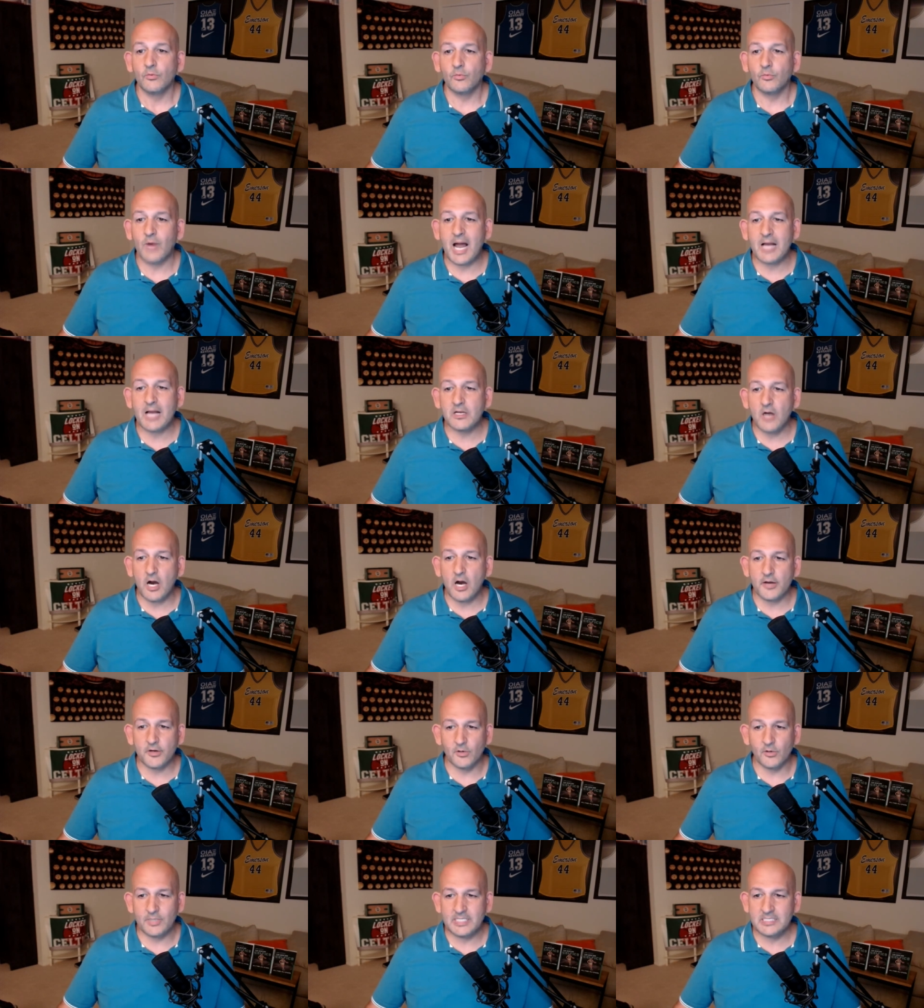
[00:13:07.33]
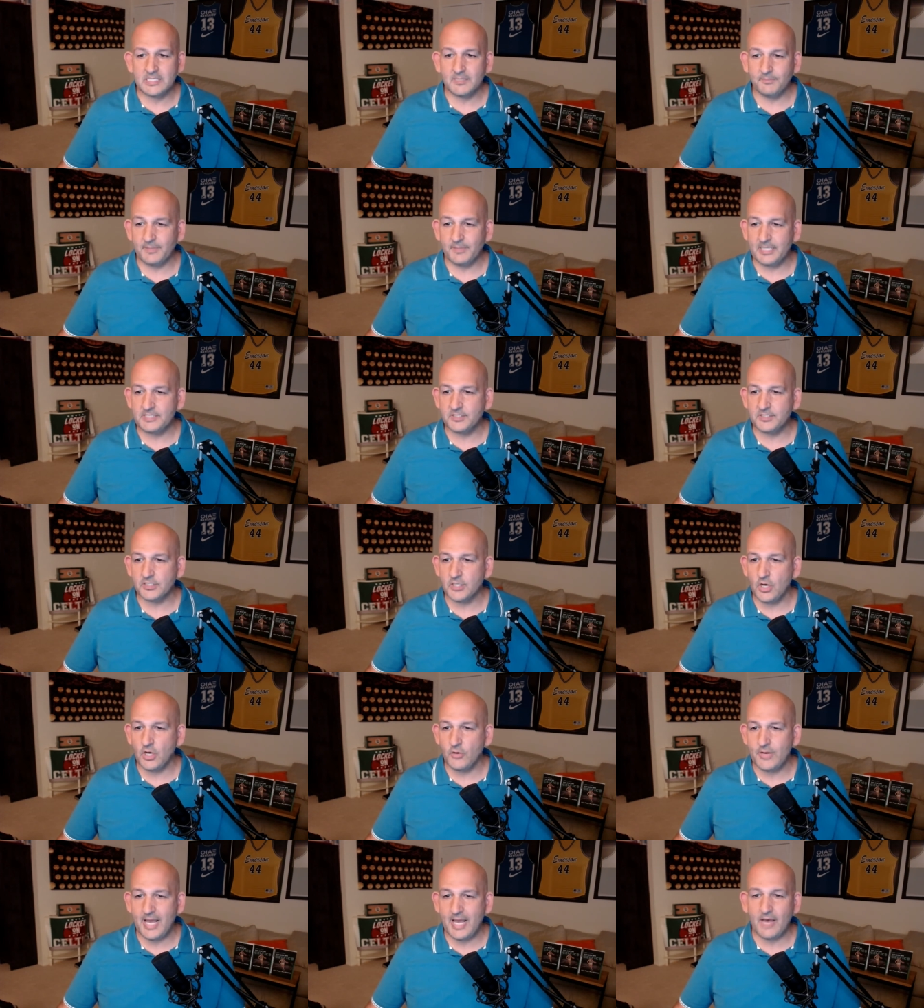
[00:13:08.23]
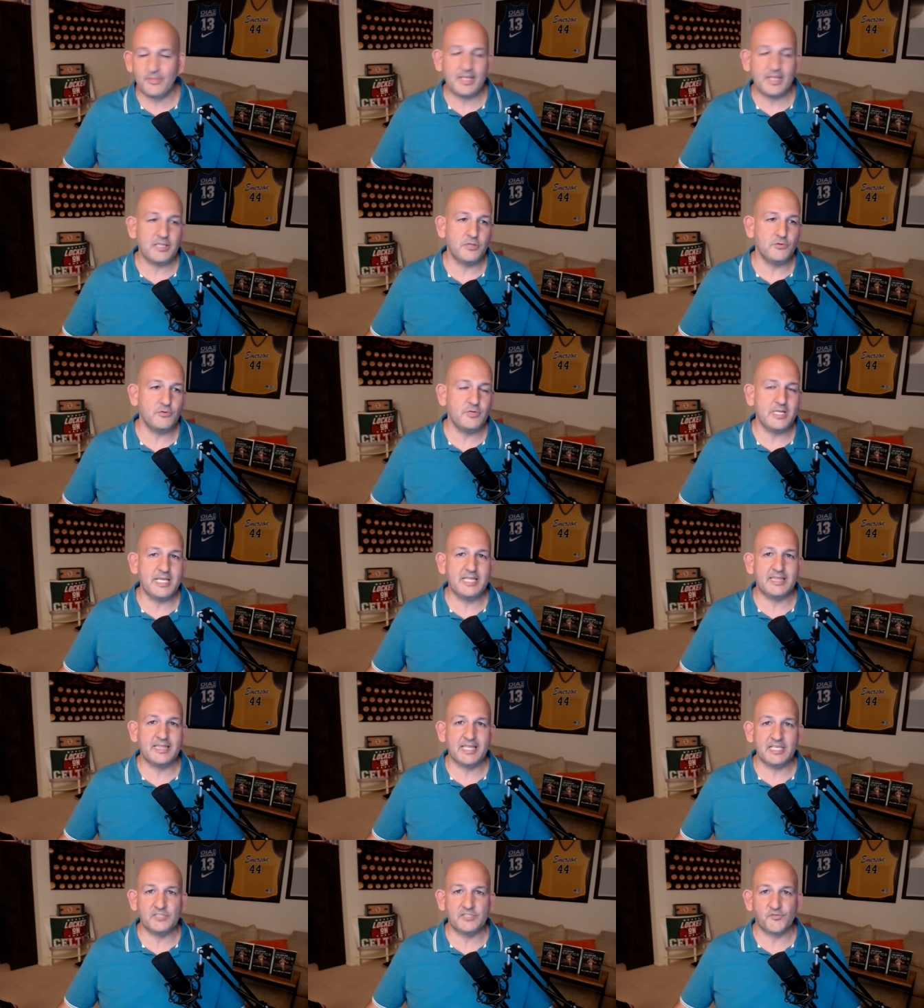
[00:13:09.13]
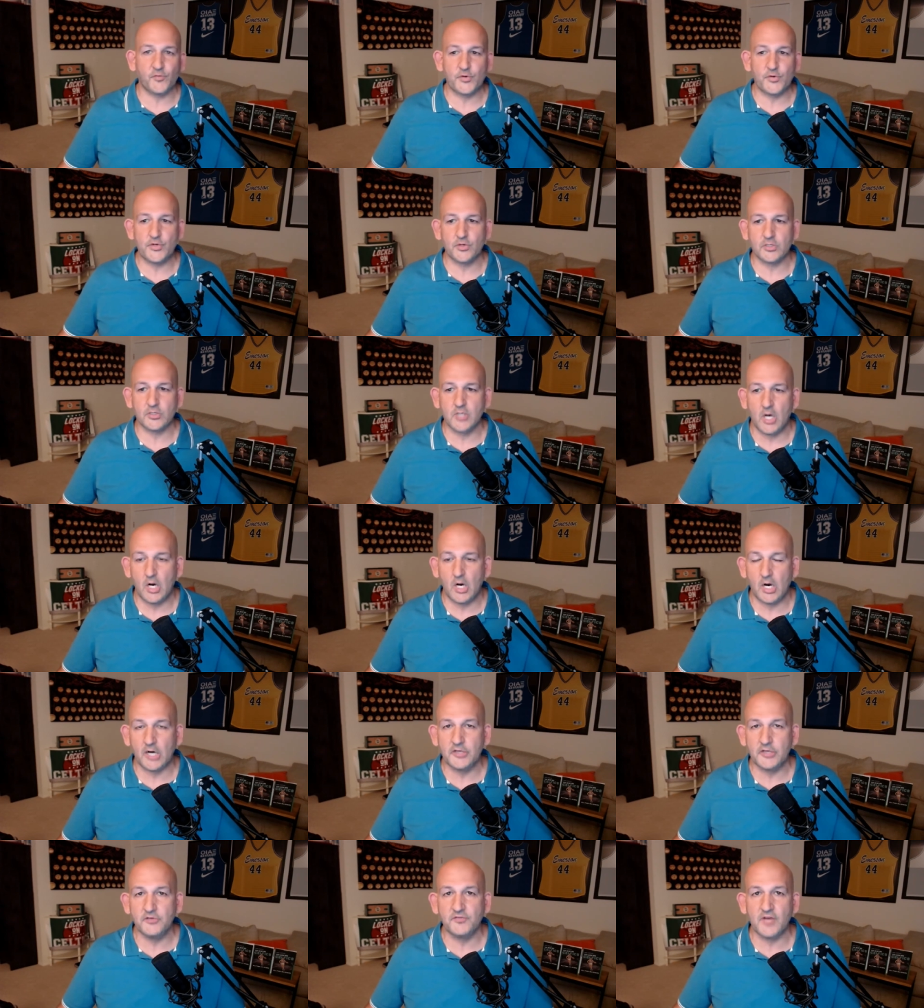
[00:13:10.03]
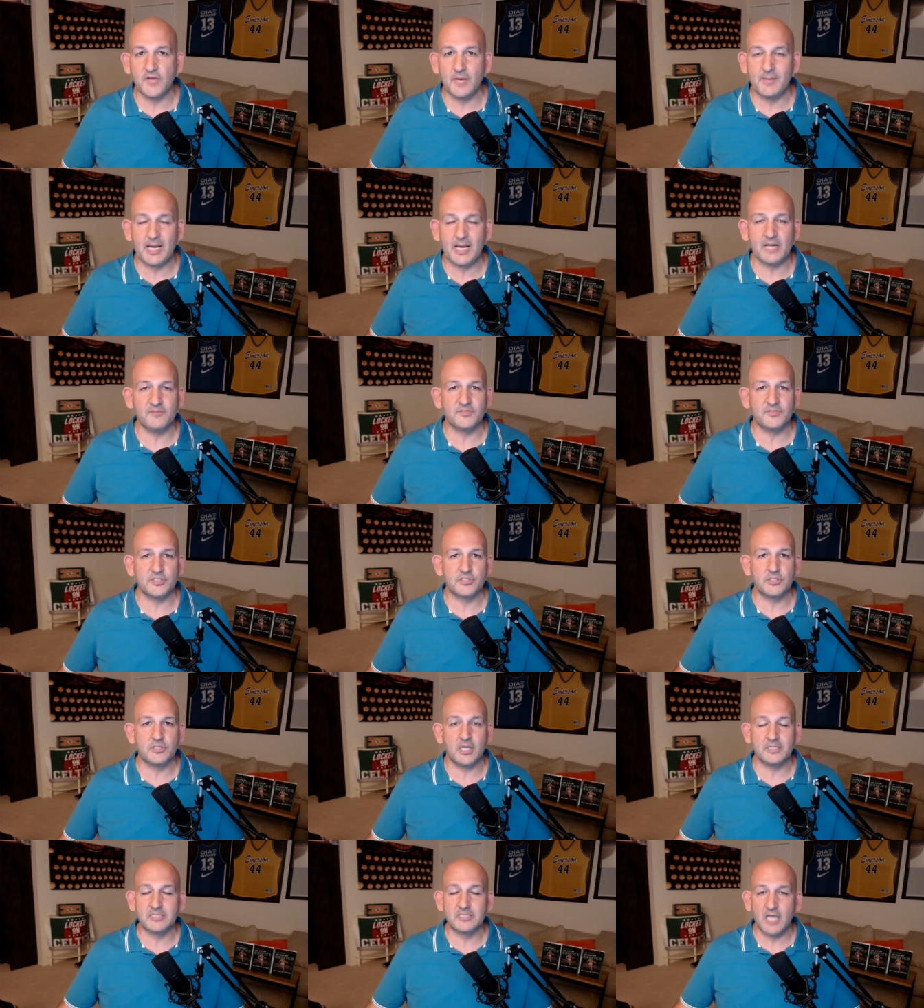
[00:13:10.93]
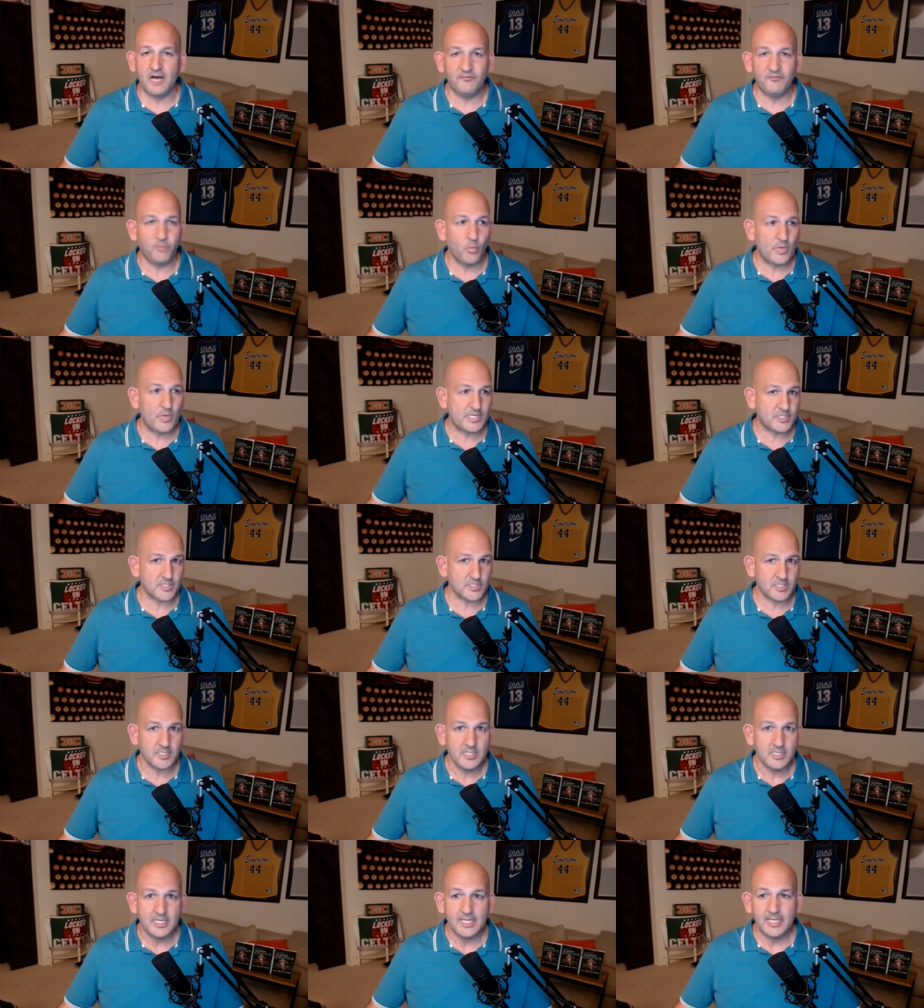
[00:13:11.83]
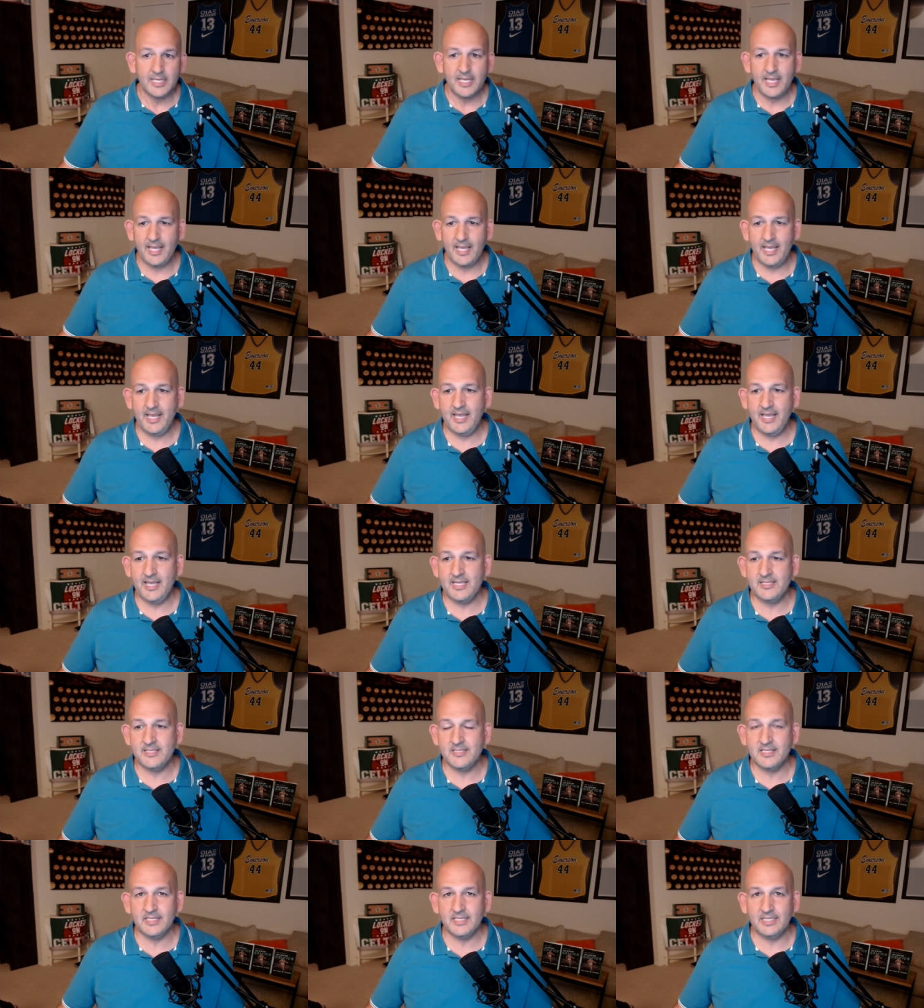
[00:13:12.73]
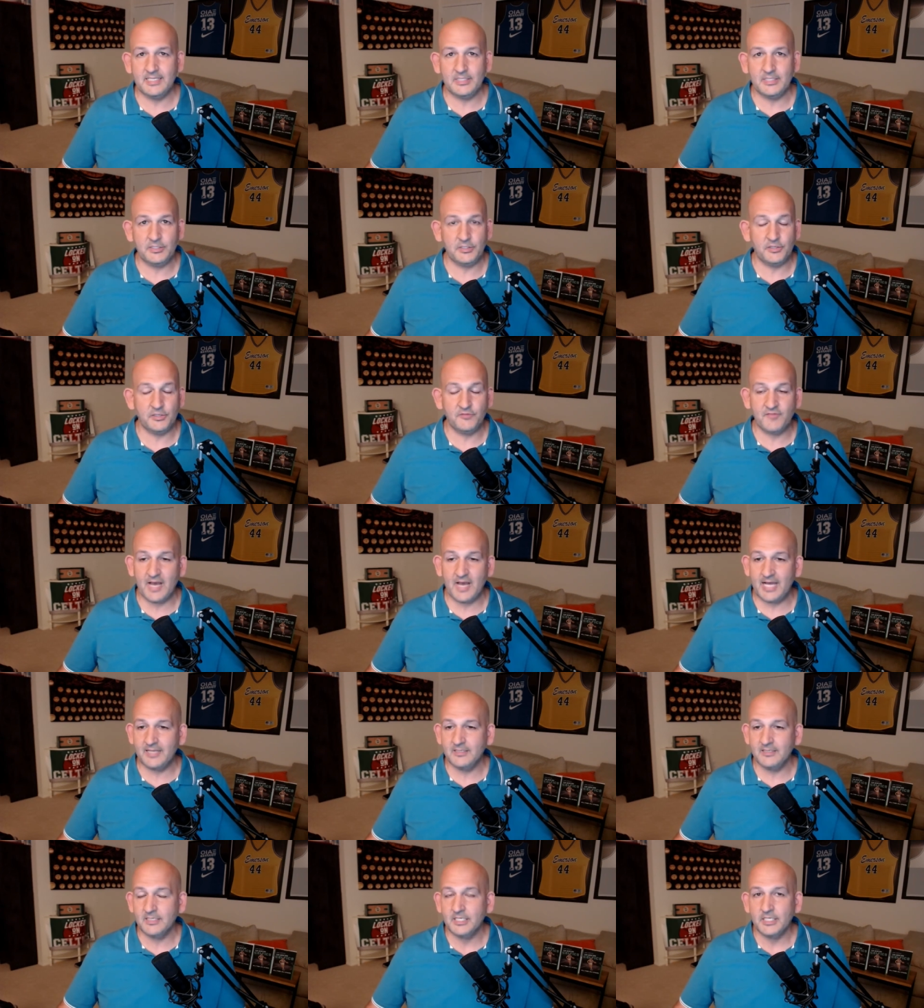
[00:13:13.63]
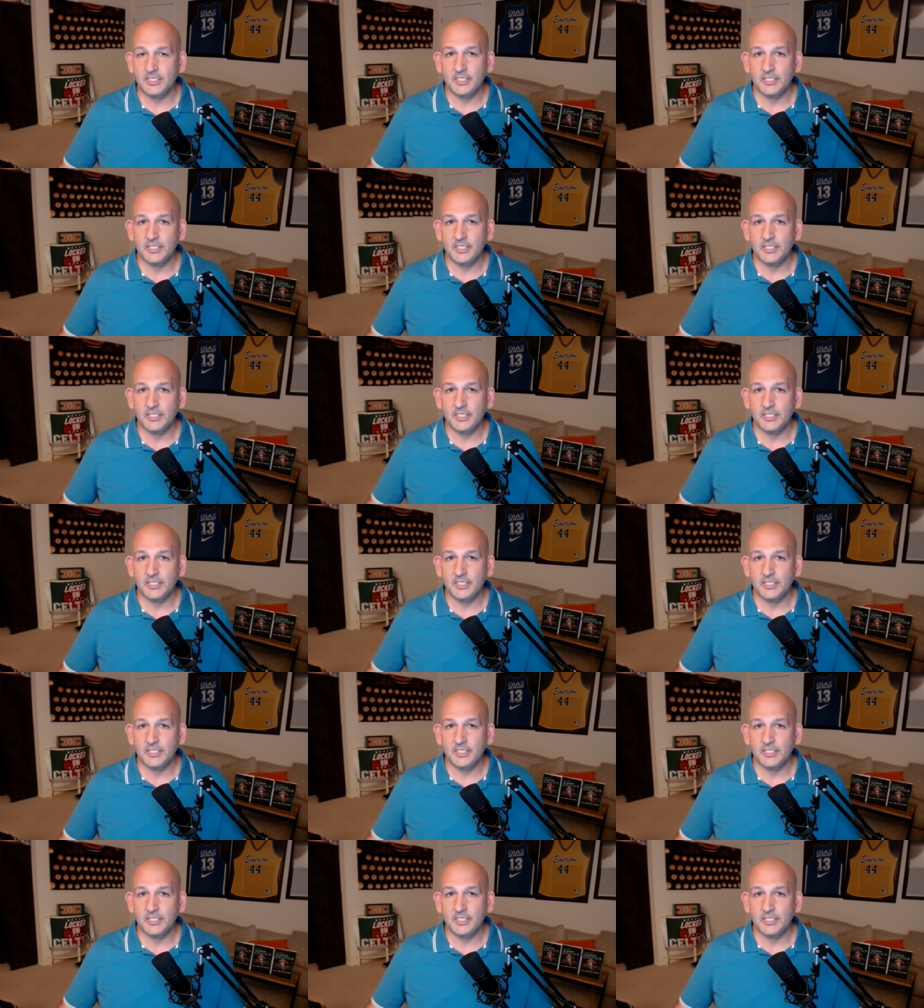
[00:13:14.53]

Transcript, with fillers: Rock Auto is the place to go now that you need things for your car. You've come out of a, a tough winter, and you've got